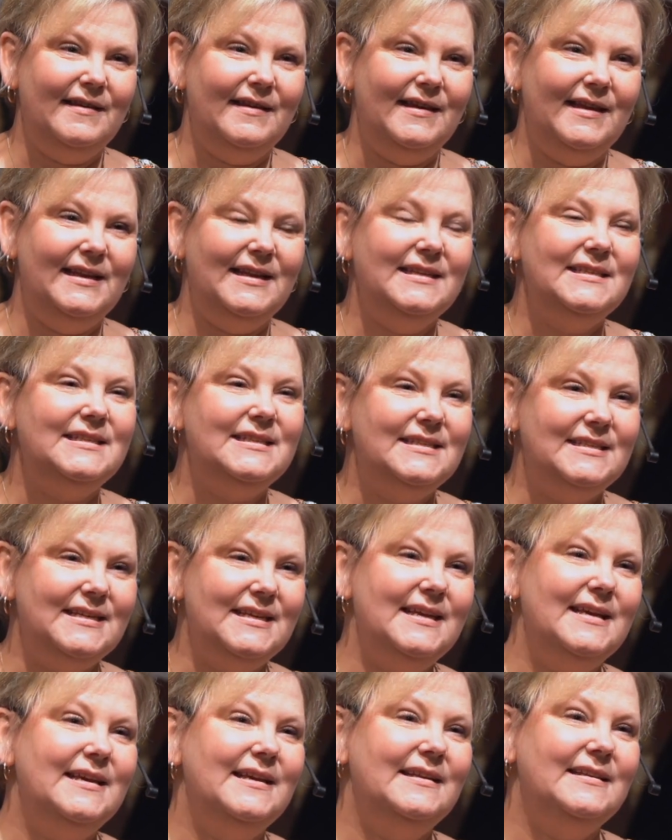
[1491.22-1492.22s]
And
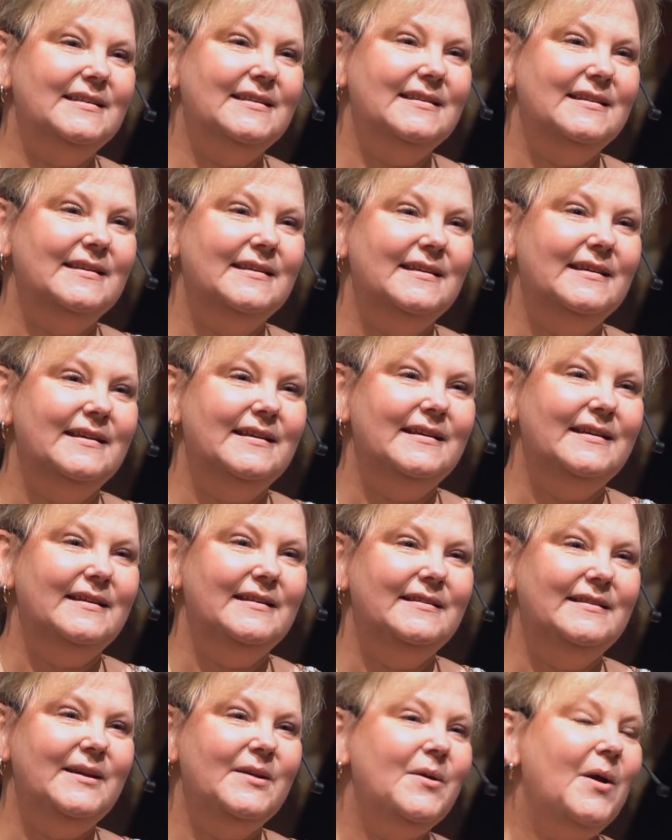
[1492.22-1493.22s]
instead,
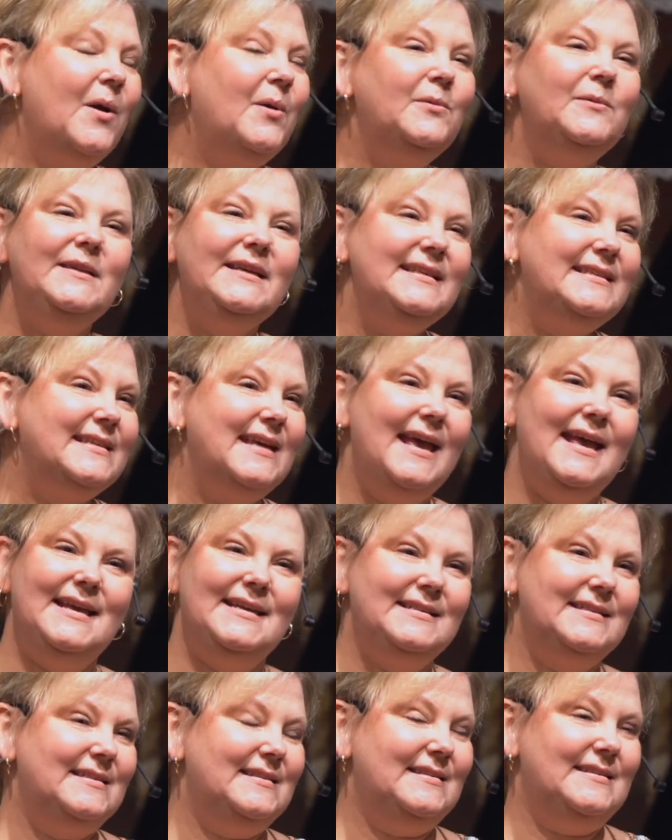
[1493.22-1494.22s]
their only
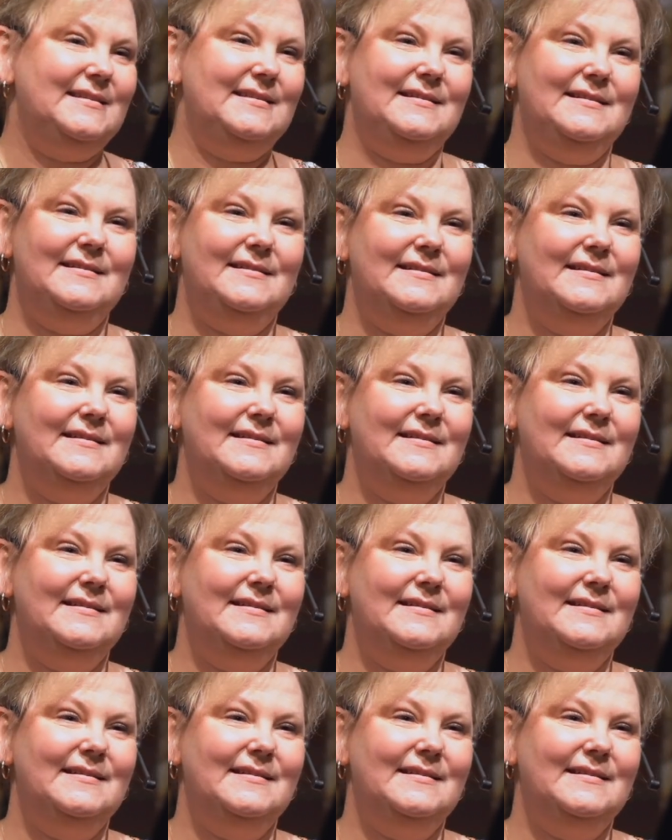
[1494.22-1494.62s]
taste